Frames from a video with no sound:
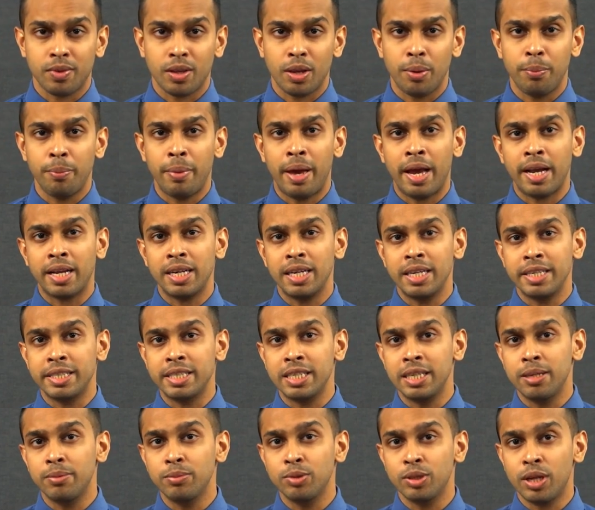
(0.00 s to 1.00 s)

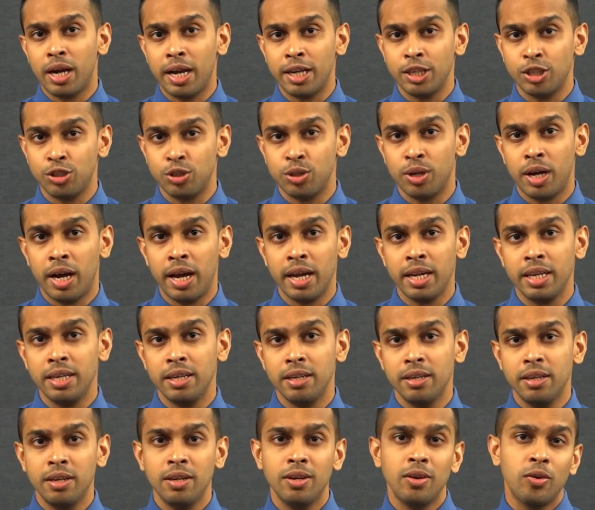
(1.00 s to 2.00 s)
Magnesium nitride,
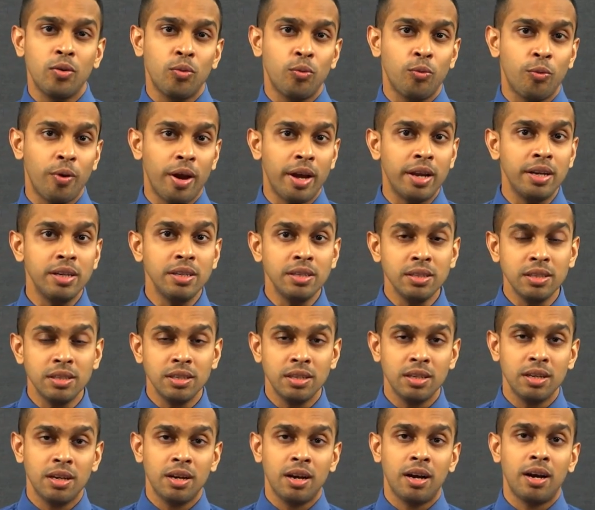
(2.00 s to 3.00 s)
when
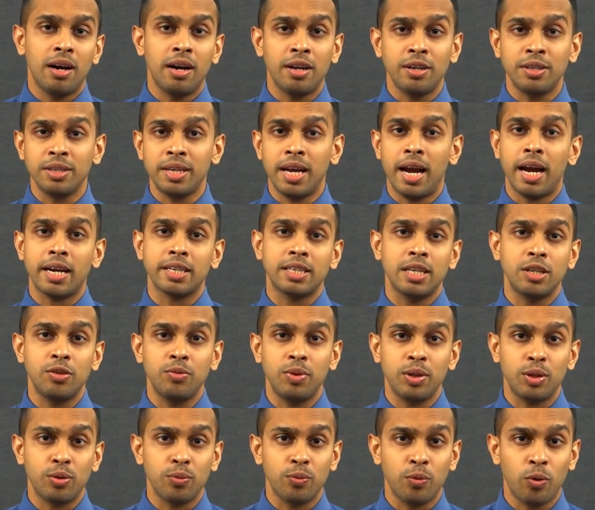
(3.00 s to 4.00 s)
reacted
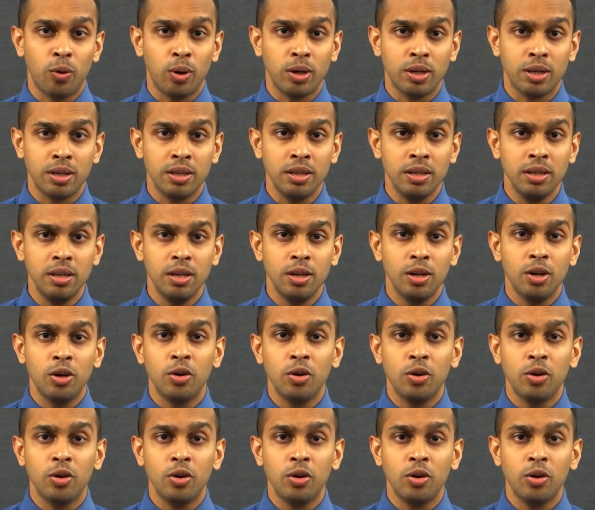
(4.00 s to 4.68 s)
with water,